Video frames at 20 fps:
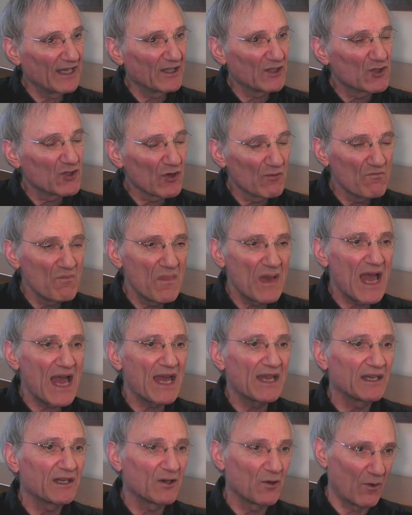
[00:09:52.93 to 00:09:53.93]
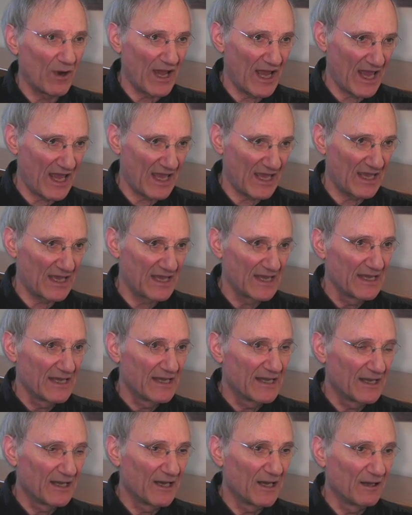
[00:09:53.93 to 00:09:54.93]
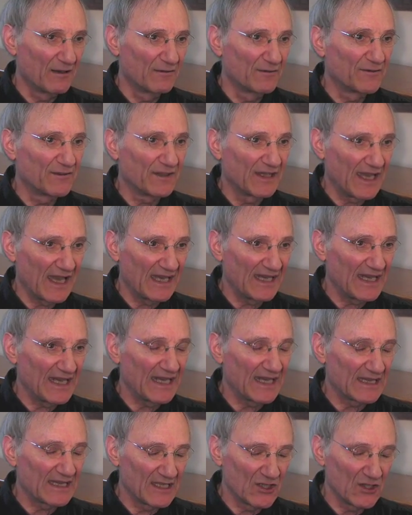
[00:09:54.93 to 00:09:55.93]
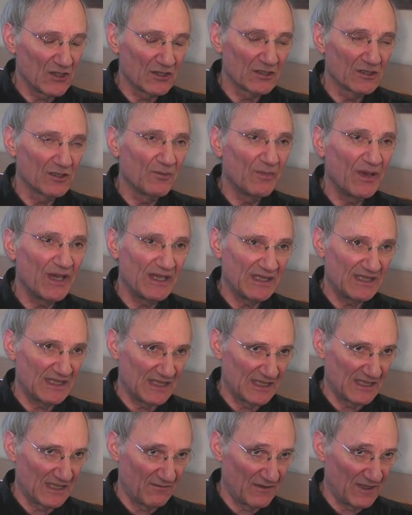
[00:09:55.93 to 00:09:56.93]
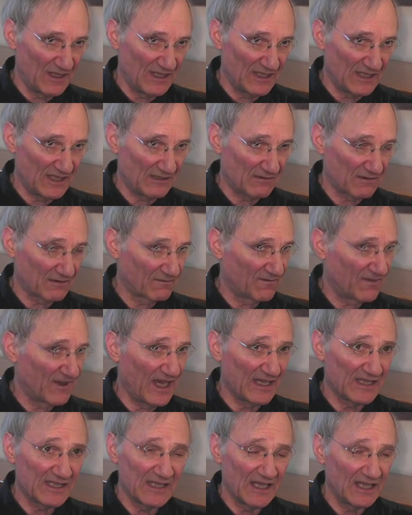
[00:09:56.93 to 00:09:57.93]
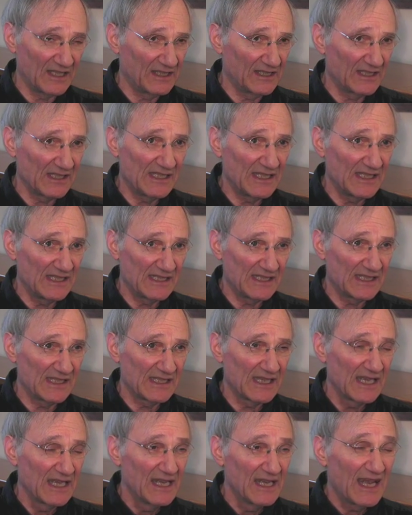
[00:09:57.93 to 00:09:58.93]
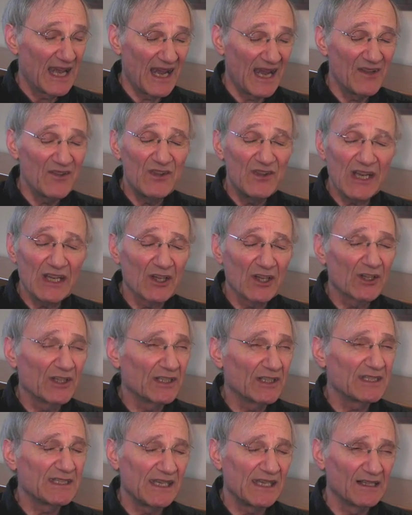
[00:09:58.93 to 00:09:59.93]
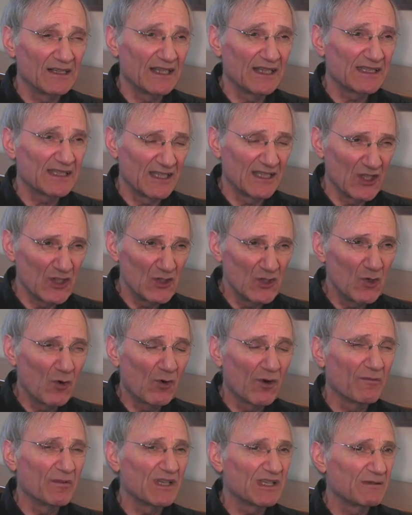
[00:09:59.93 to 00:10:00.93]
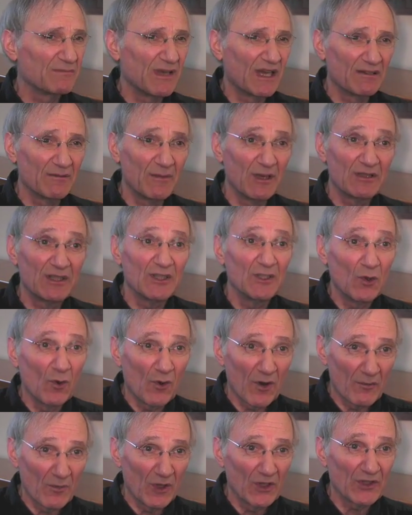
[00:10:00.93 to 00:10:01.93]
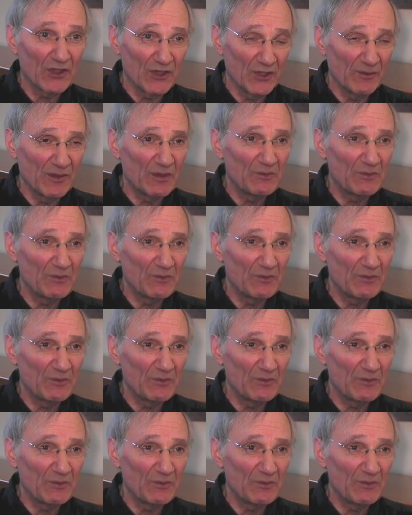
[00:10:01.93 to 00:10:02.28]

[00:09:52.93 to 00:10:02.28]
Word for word: a dramatic way of getting at the neural basis of these fascinating diseases. And they're going to tell us an enormous amount about the normal human